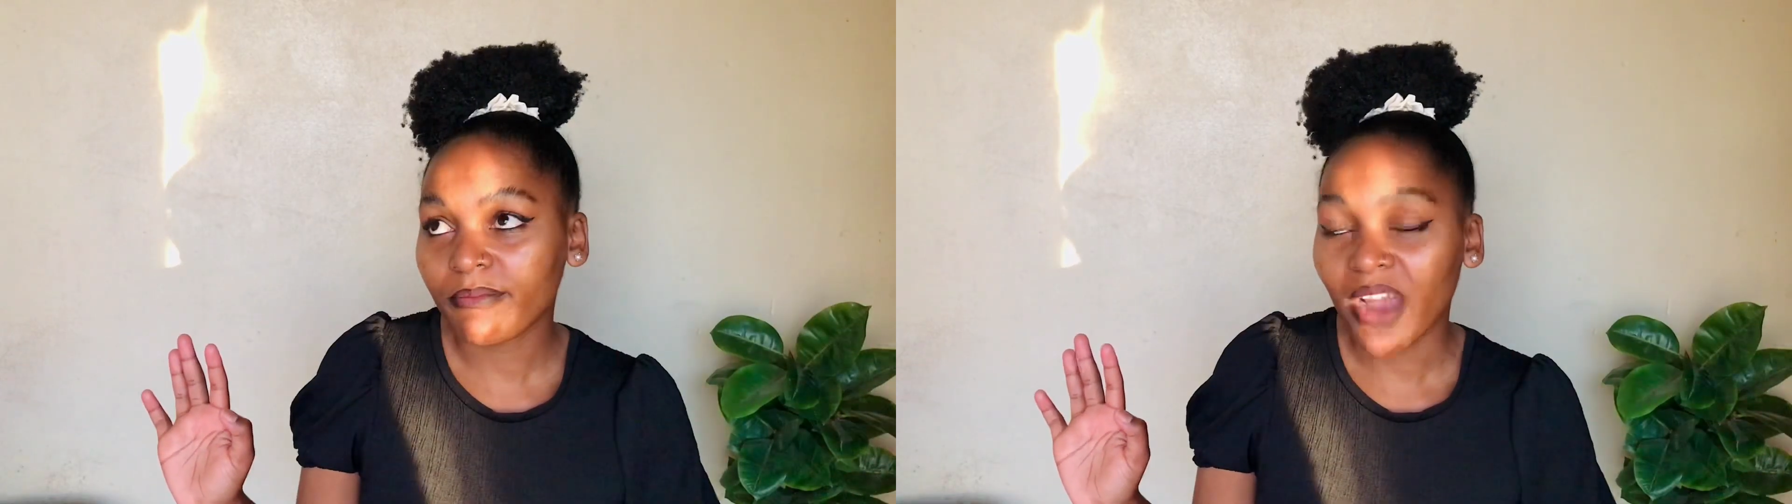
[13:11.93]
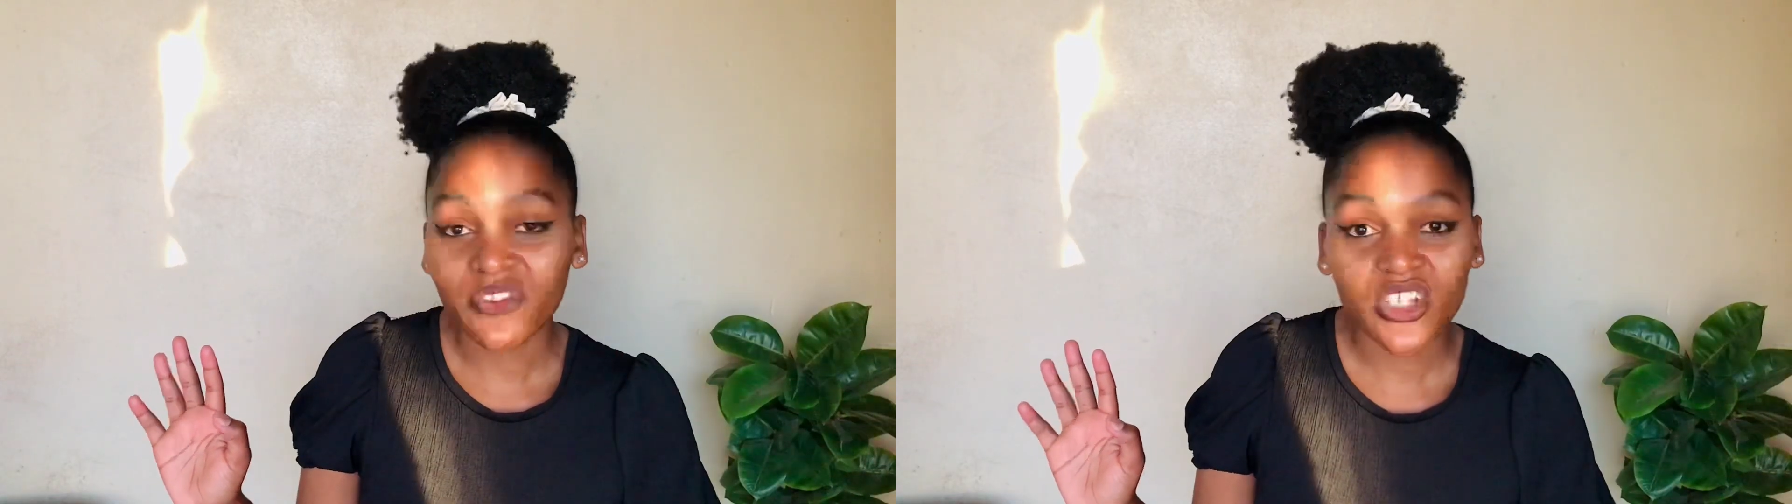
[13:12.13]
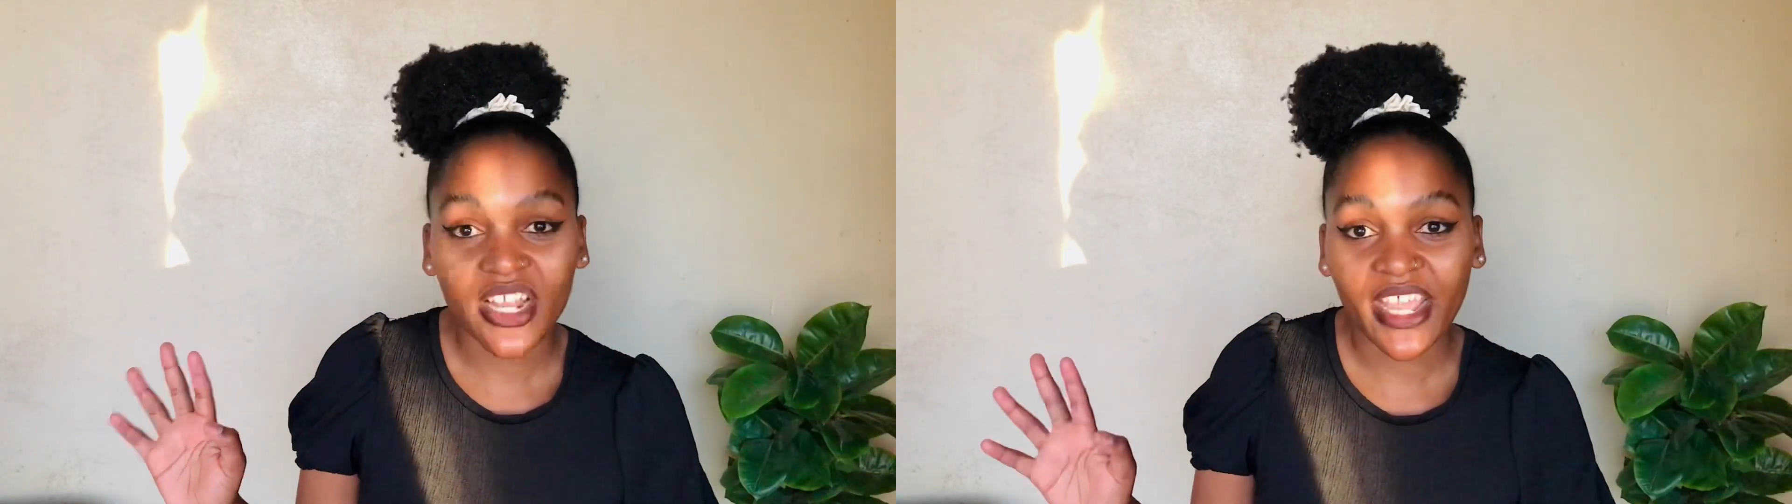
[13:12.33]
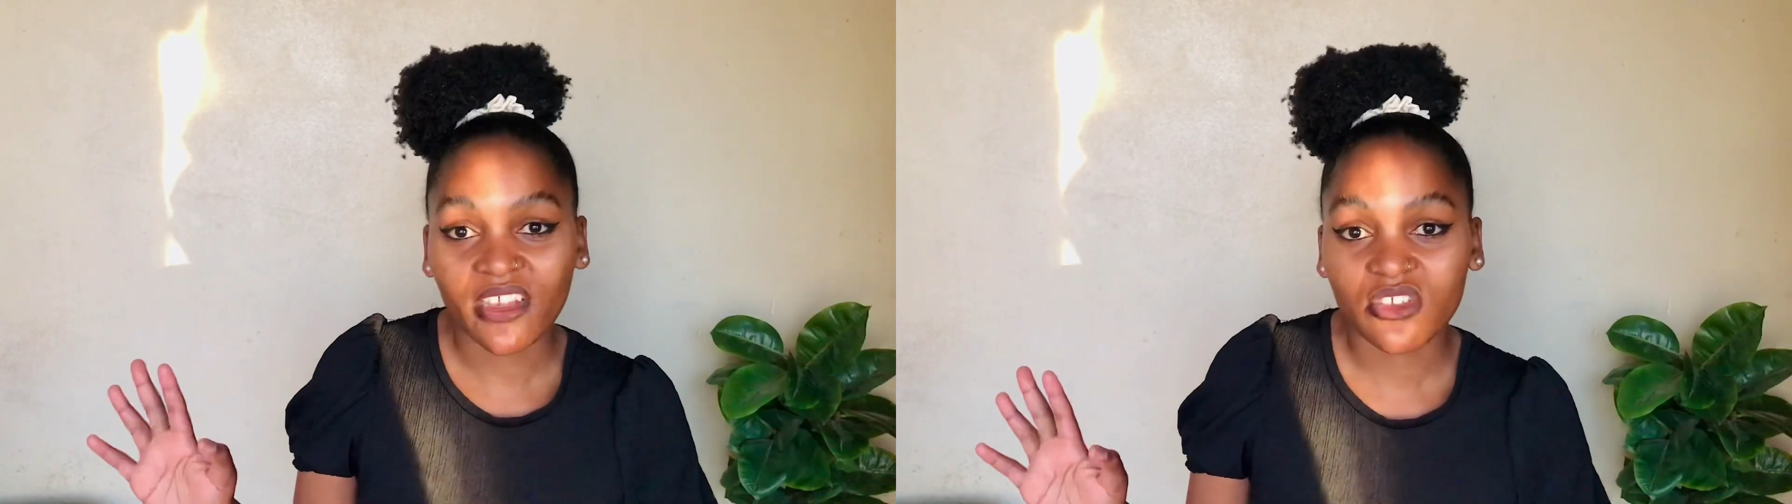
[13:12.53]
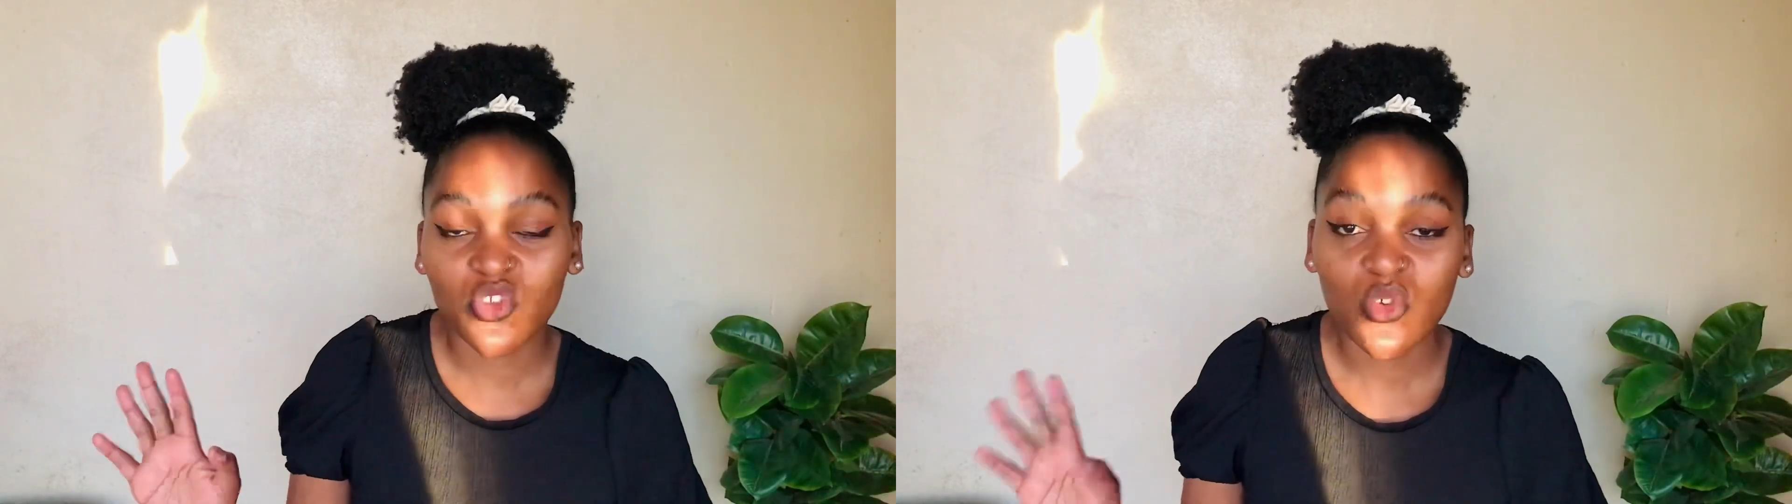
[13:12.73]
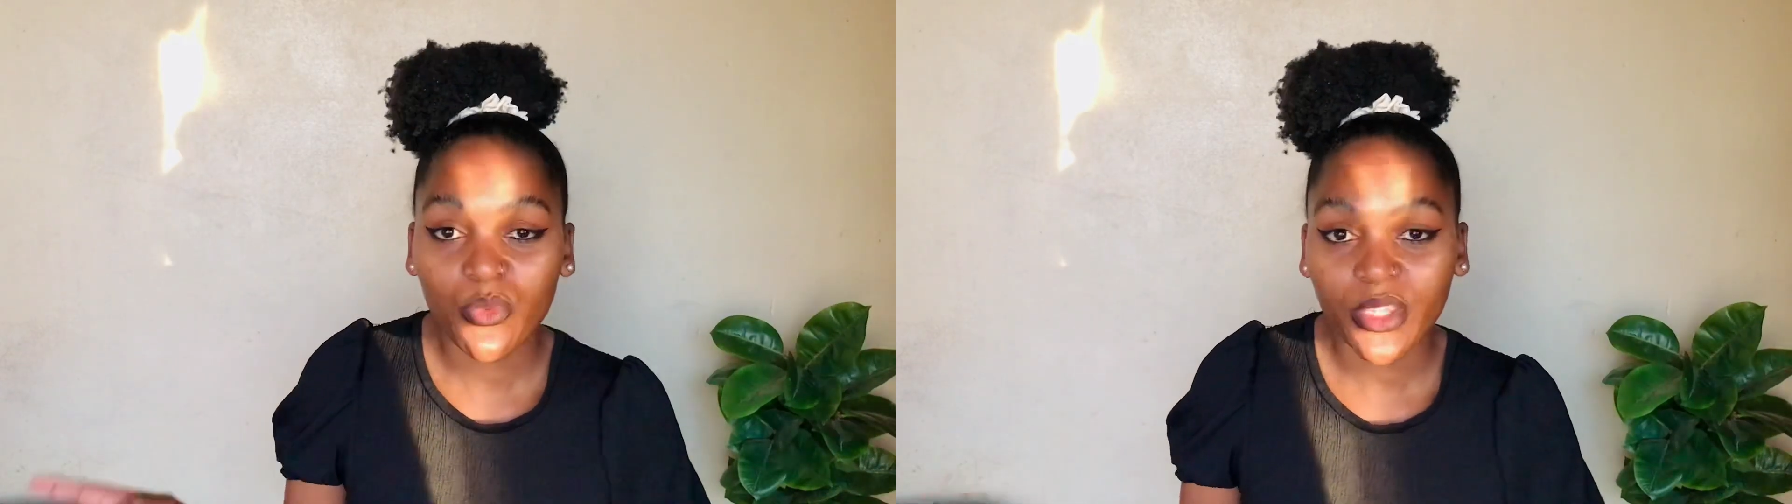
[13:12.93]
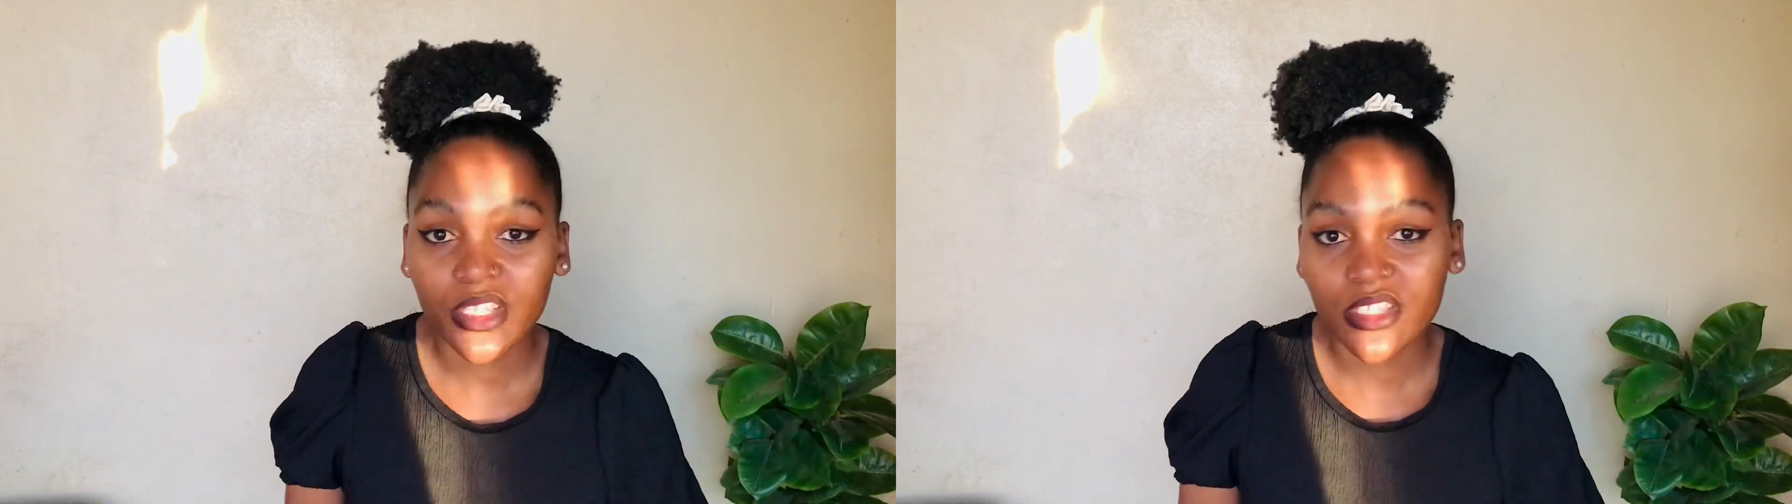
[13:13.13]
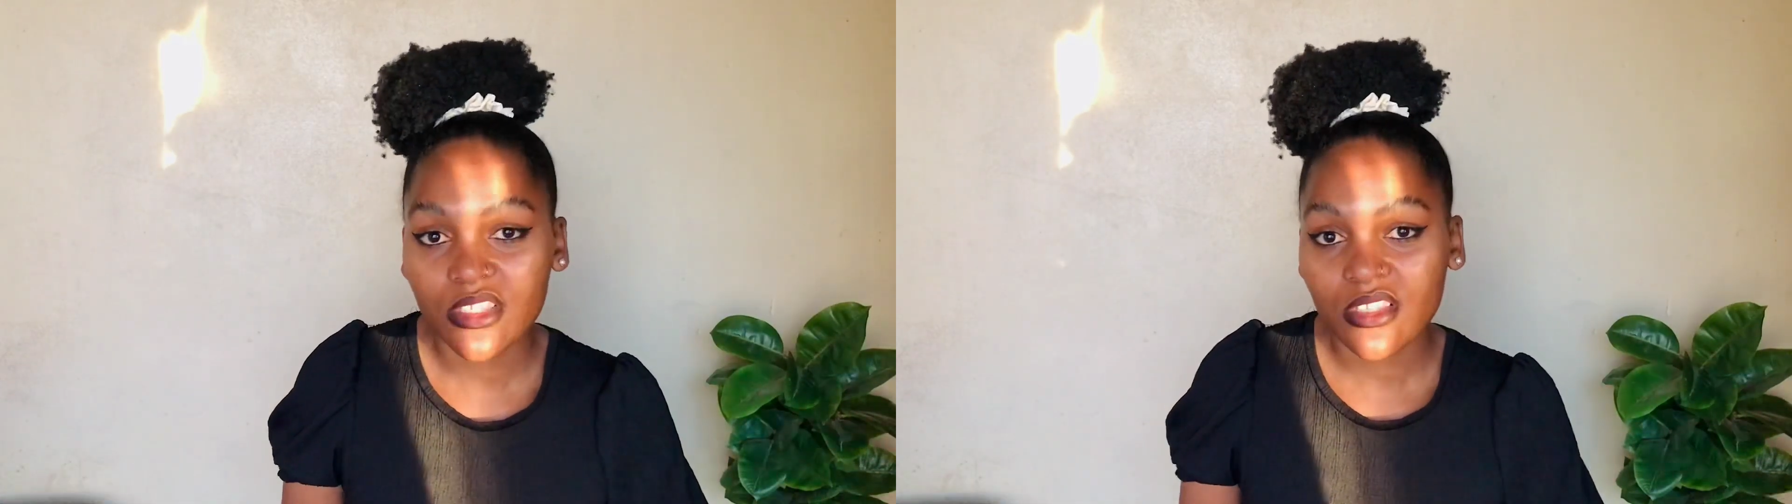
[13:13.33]
after like 2
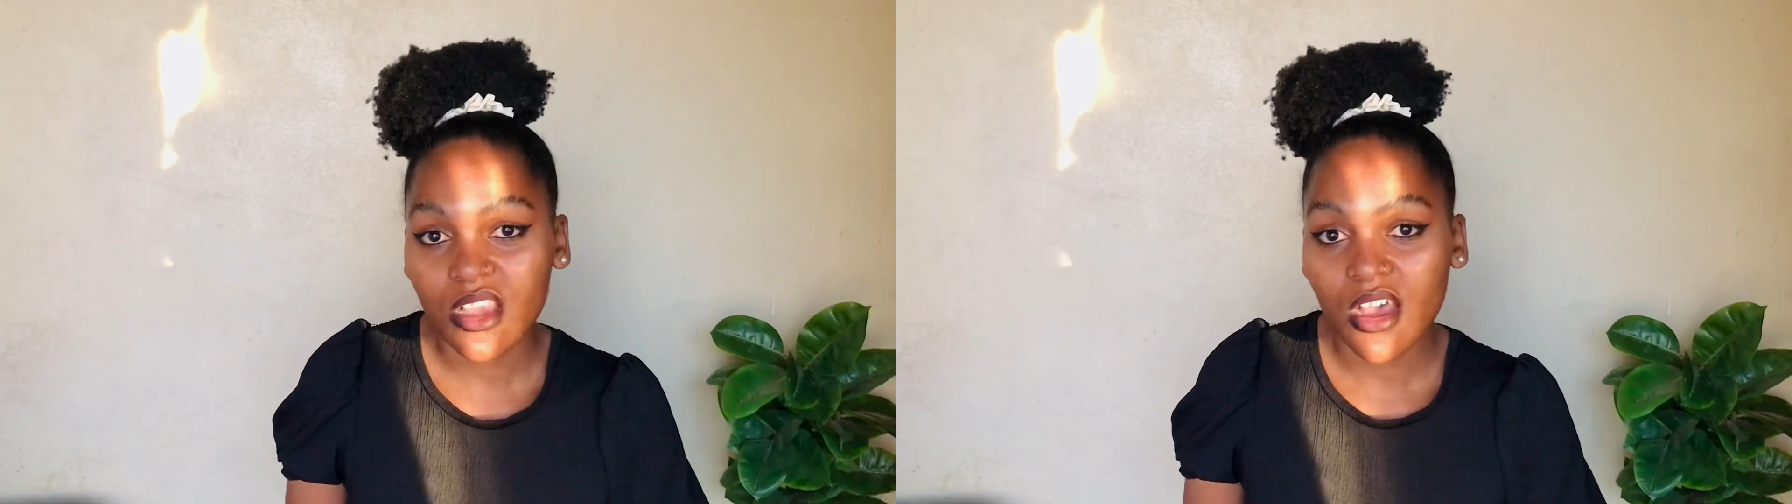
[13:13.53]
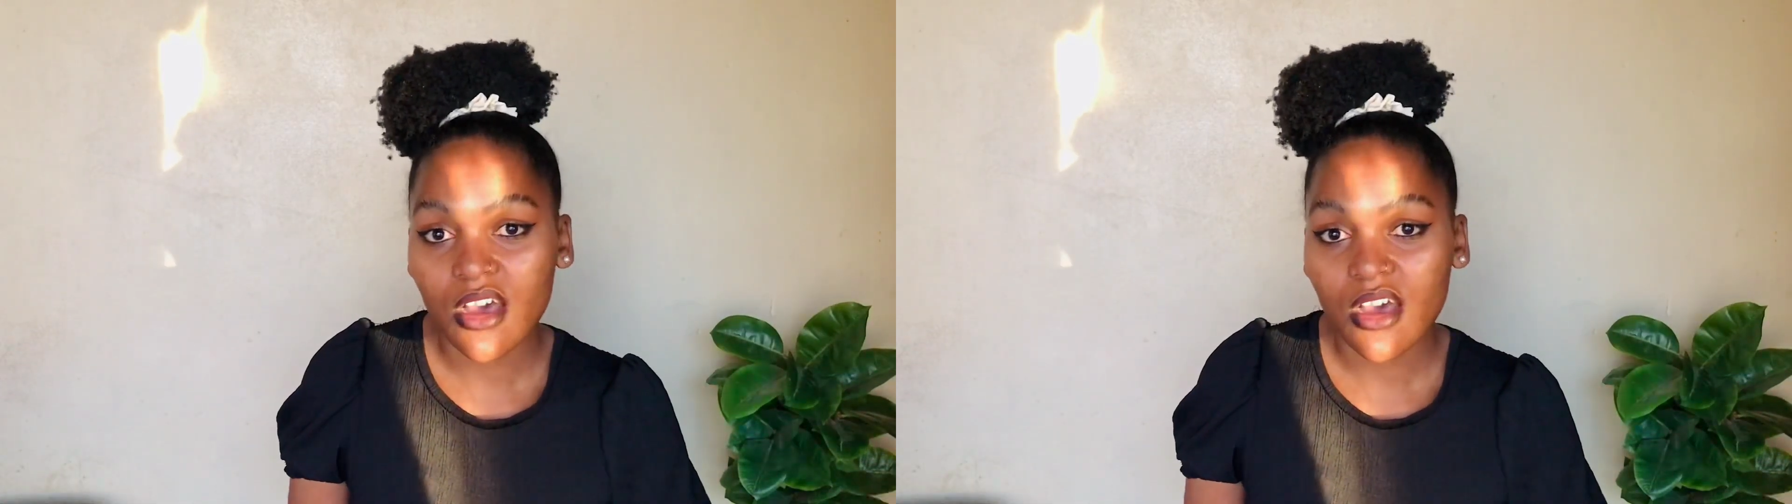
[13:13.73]
weeks